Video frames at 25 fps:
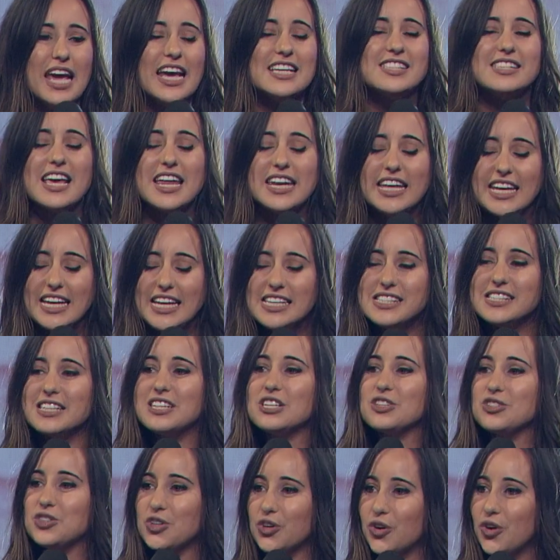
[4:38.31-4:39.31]
is that He's
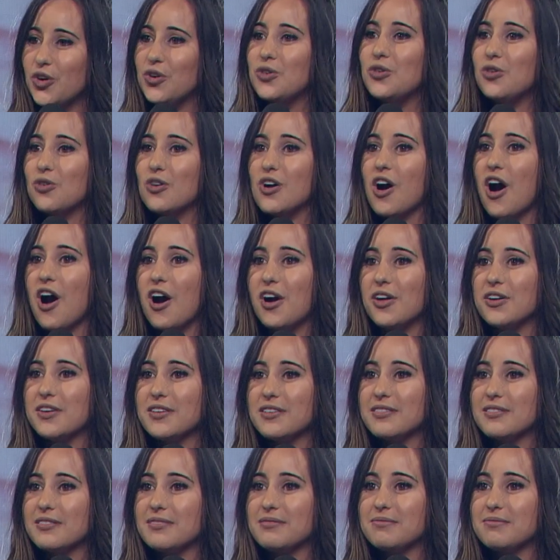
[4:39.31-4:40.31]
an eternal God.